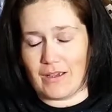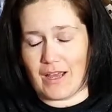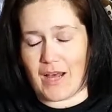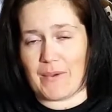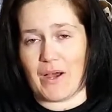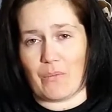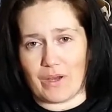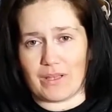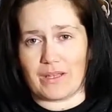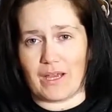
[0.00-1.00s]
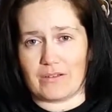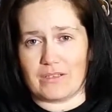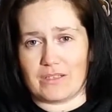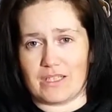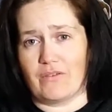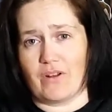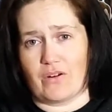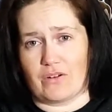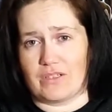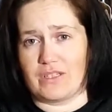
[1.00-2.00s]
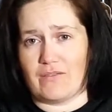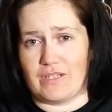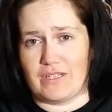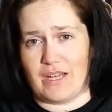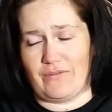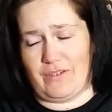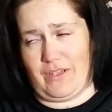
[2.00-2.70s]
And I'm at 1,777.